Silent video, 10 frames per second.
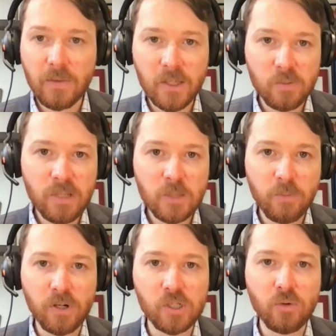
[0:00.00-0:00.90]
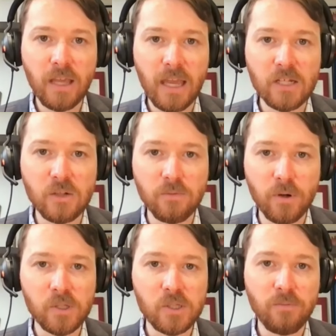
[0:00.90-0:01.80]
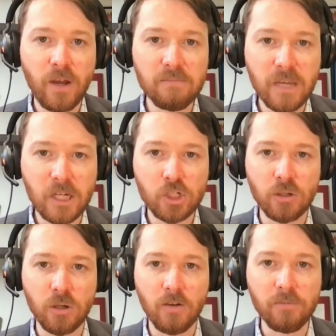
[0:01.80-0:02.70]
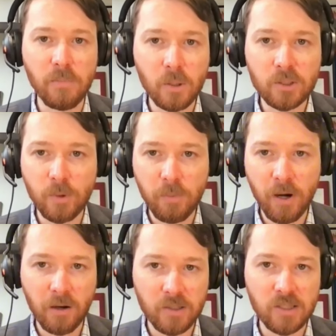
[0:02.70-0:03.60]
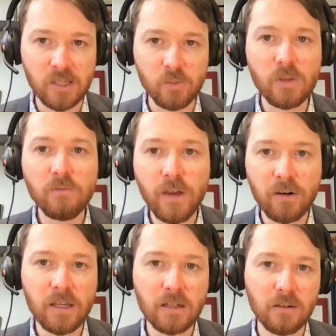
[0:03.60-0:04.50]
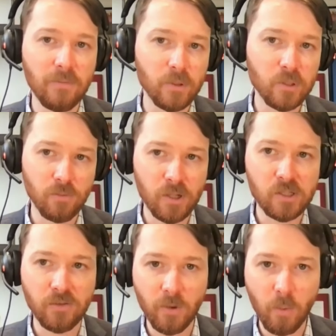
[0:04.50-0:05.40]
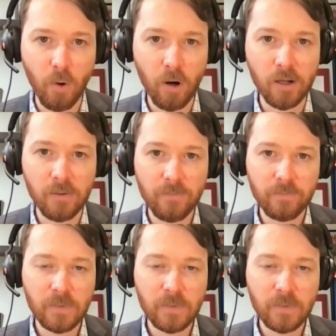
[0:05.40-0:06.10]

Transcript: This means pursuing a diversified mixture of multiple policies with varying levels of risk and reward.